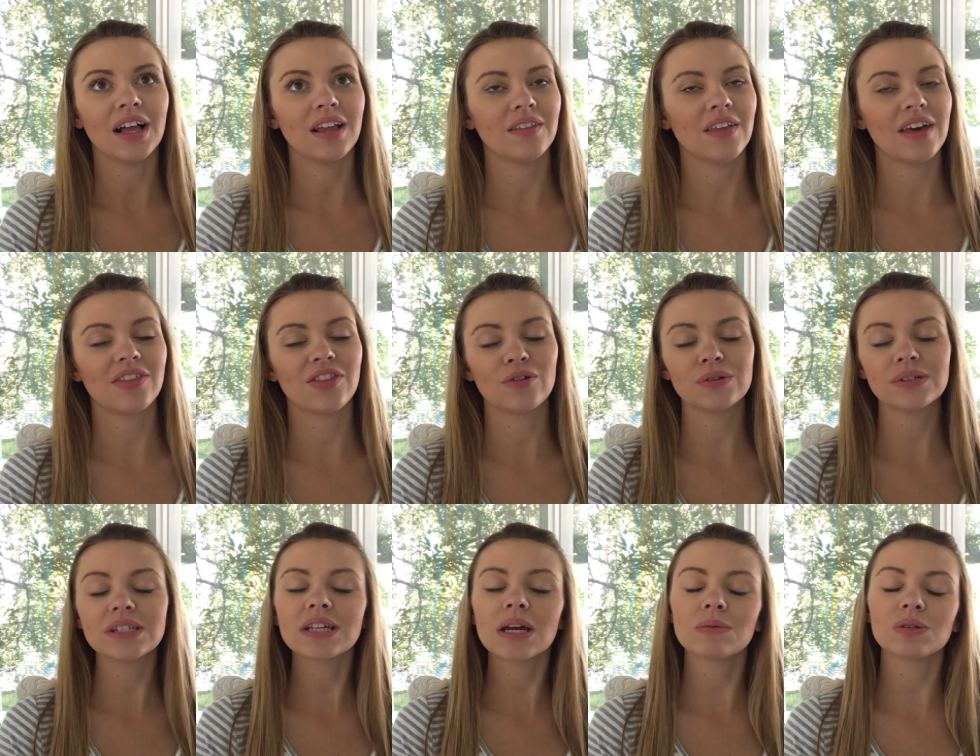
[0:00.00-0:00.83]
like there
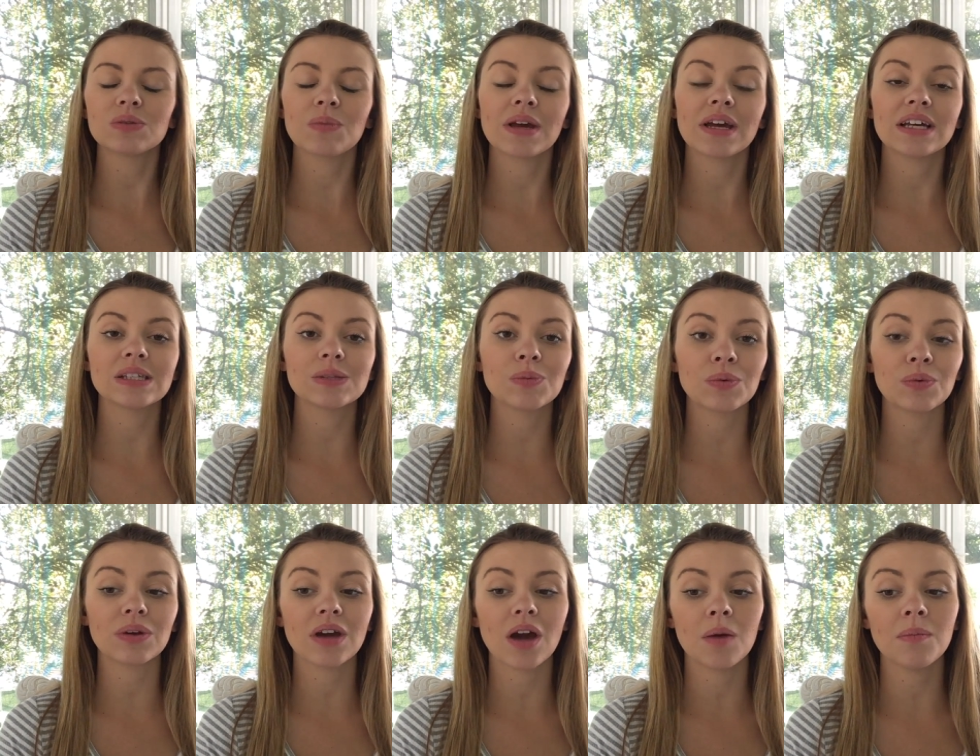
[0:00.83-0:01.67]
was times when my
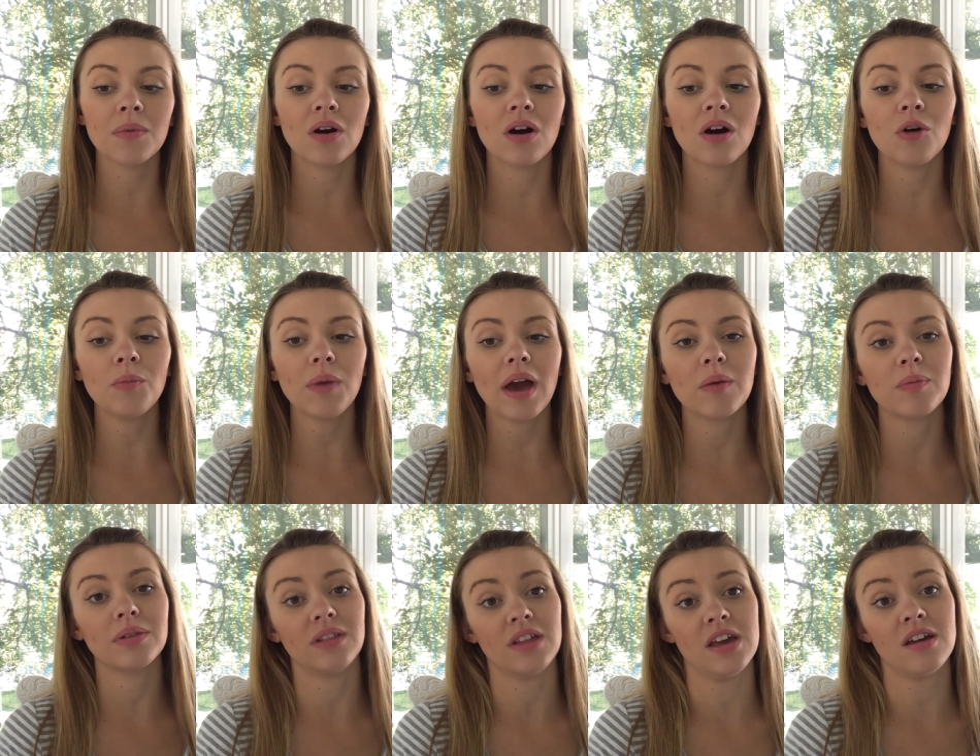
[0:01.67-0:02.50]
husband would come home,
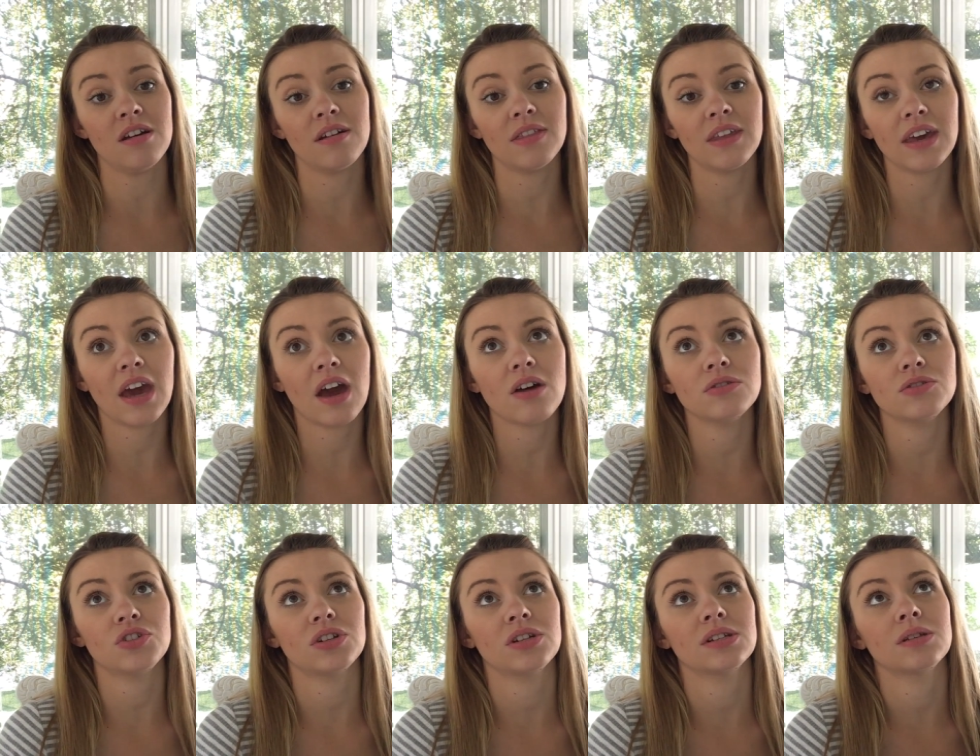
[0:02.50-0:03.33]
I'd be laying on the
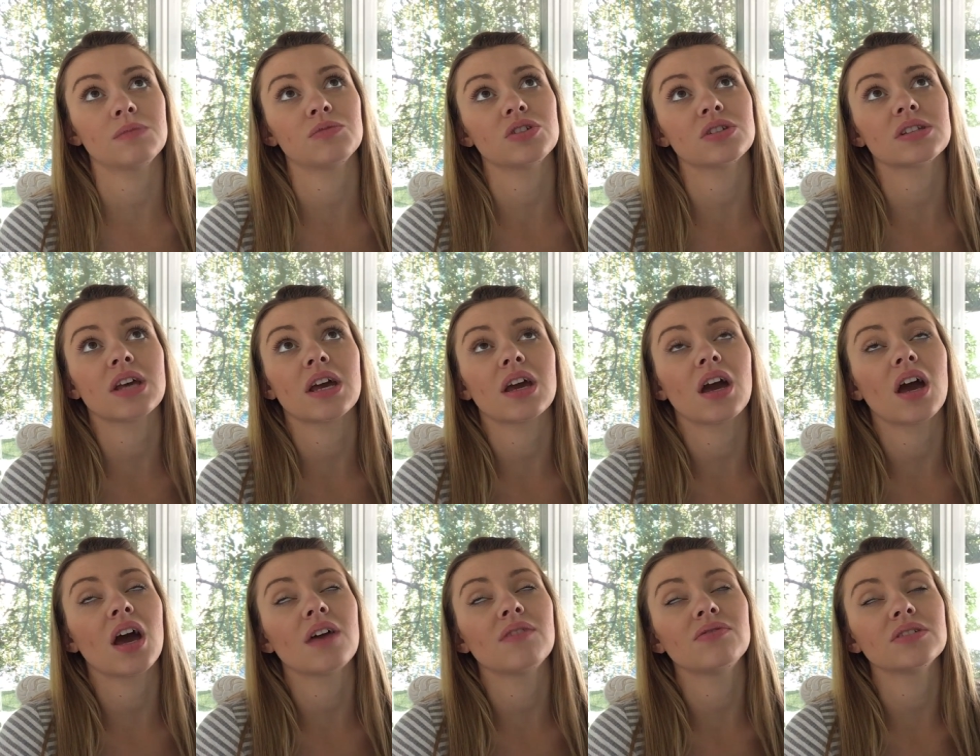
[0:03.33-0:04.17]
couch because I'm just like,
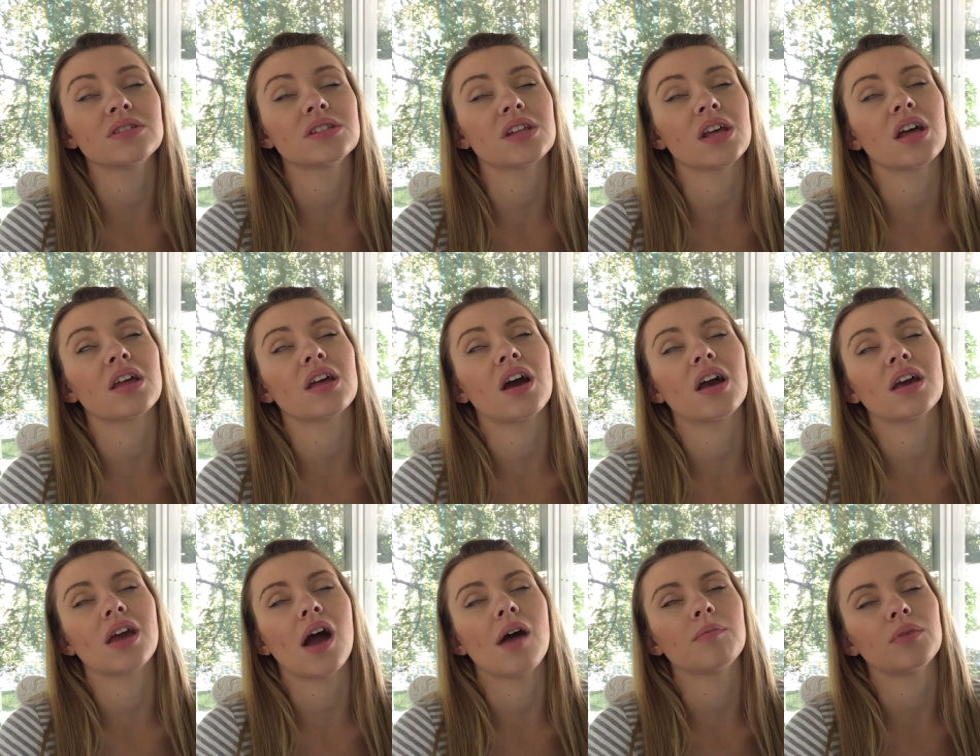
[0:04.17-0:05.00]
I feel sick,
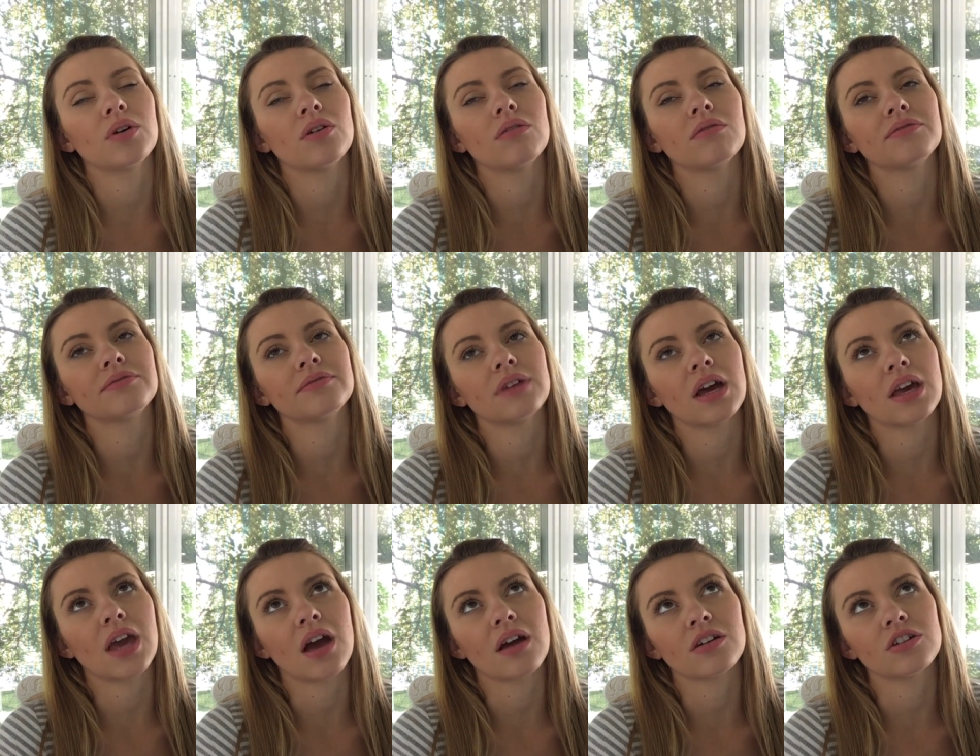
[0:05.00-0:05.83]
I can't move, I
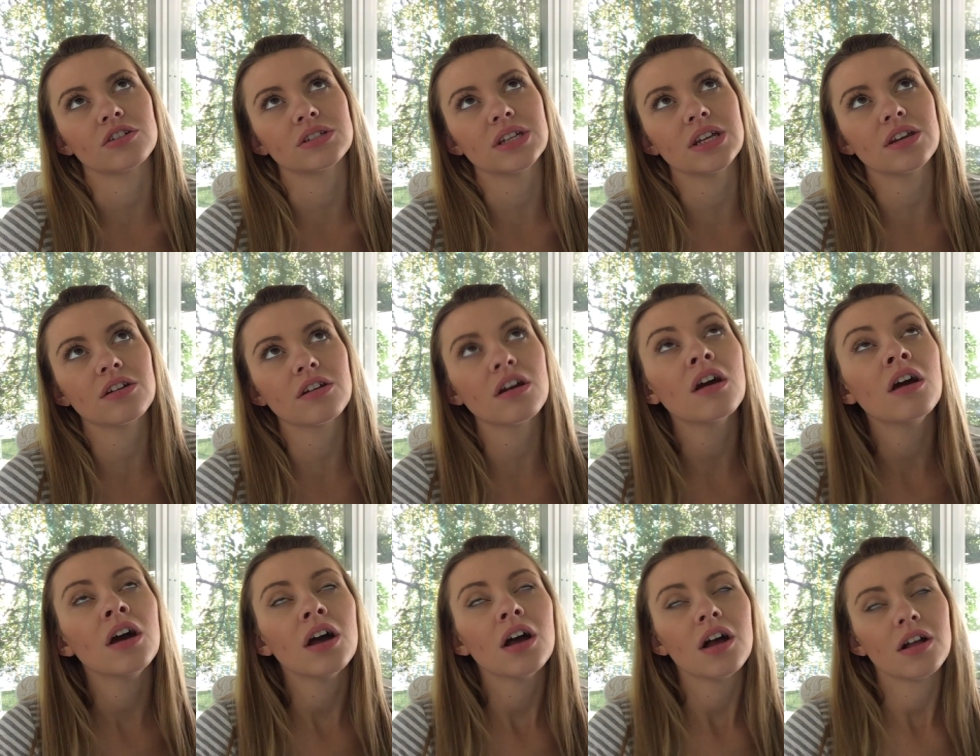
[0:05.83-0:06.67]
can't cook dinner,
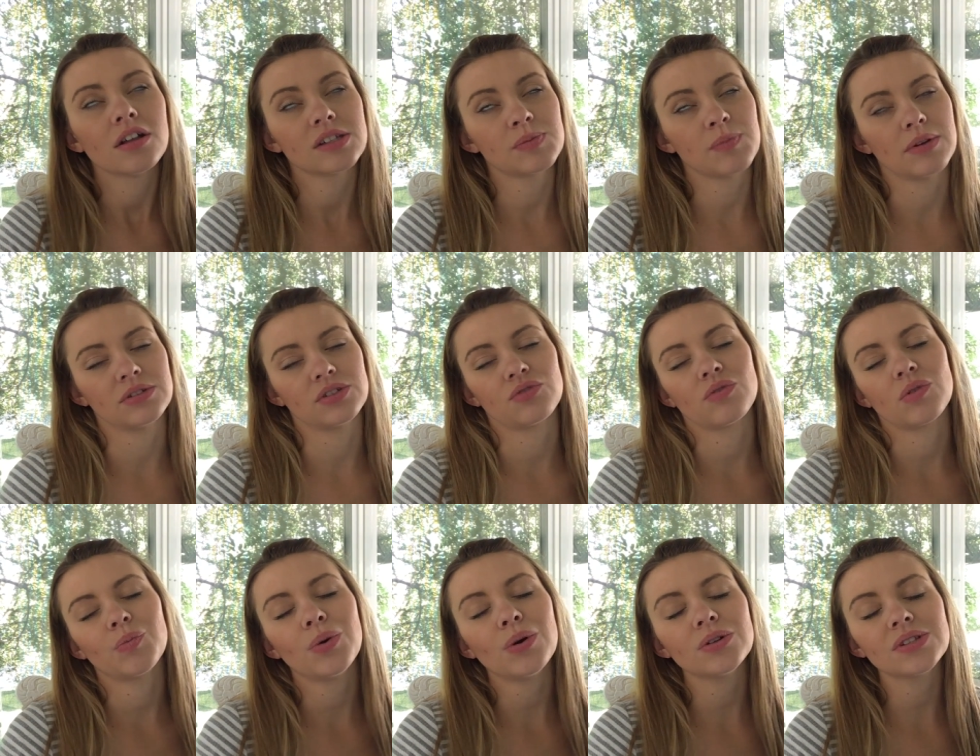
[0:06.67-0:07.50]
smells are
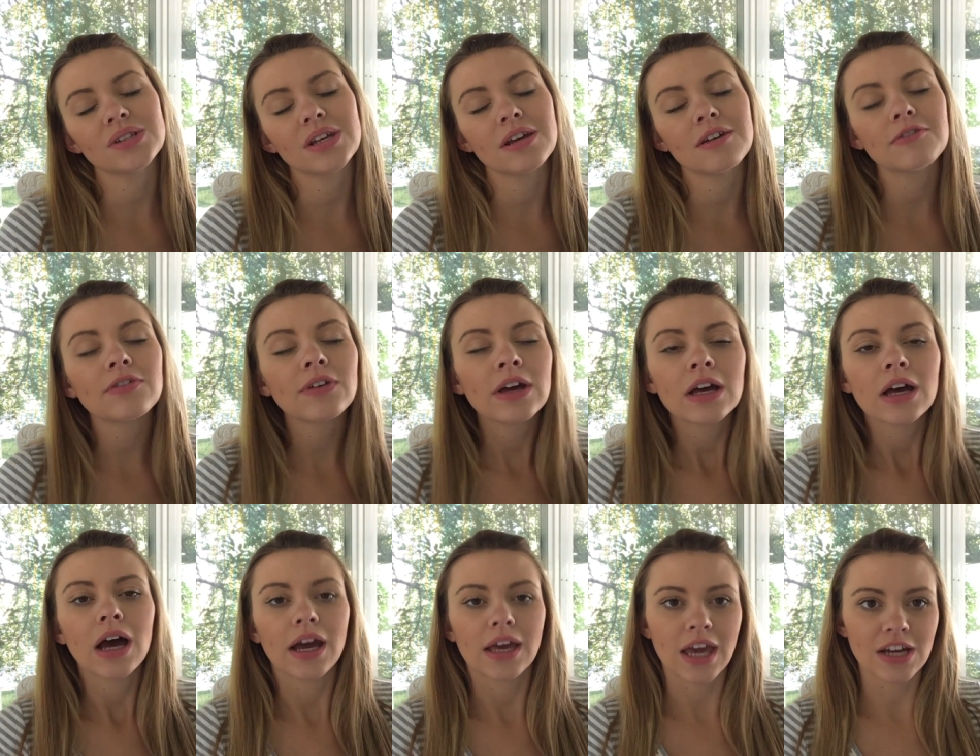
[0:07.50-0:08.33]
repulsive,
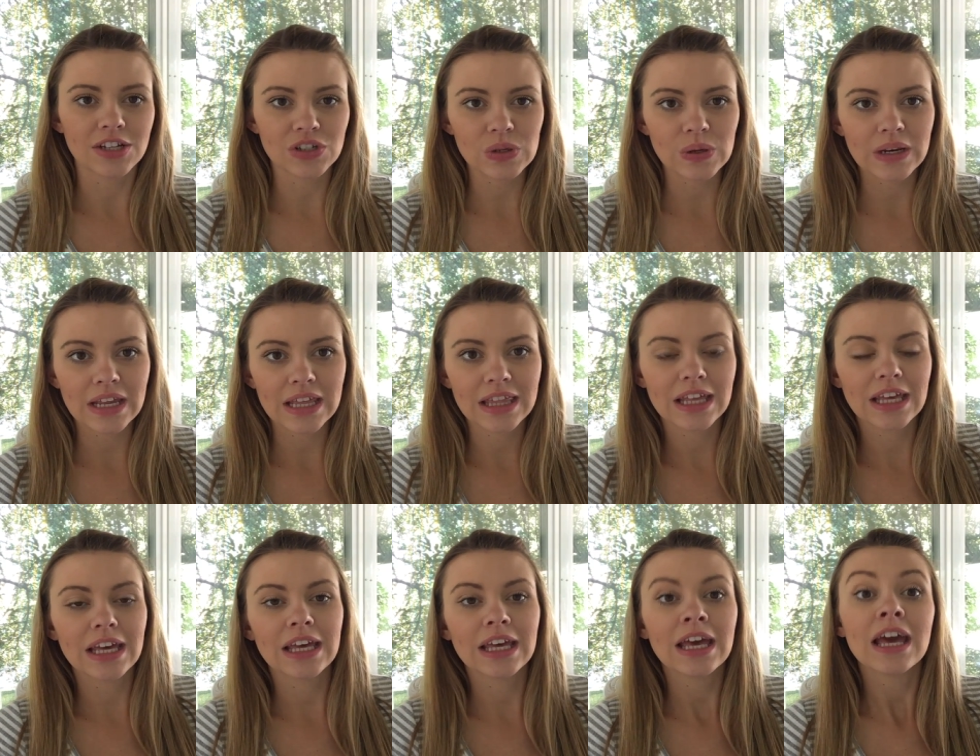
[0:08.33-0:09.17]
I can't do
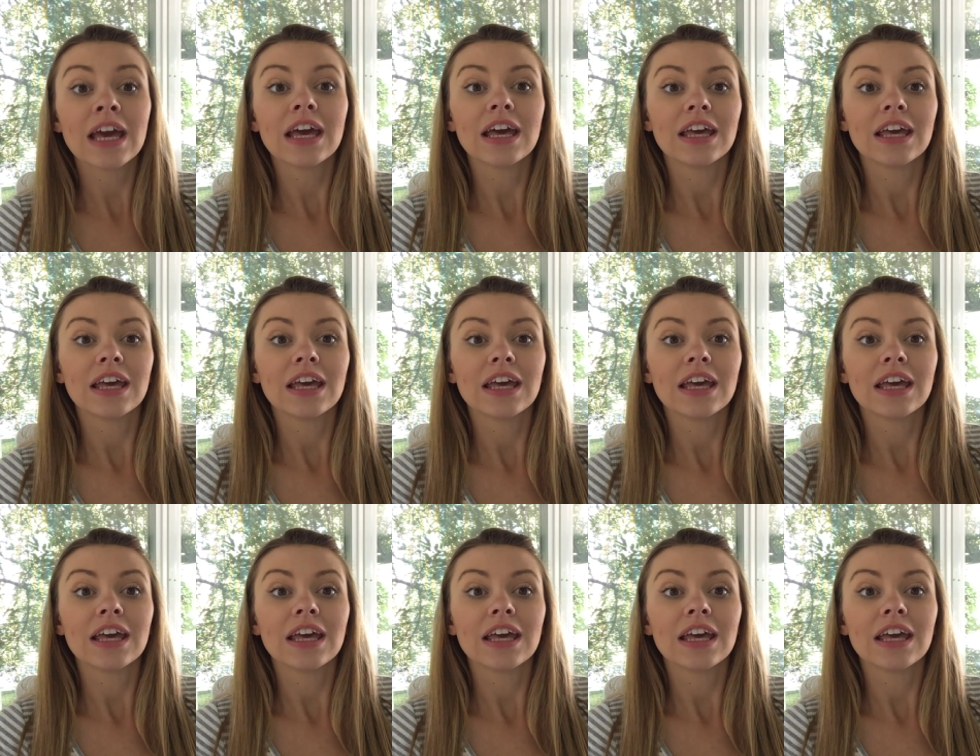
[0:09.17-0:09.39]
anything.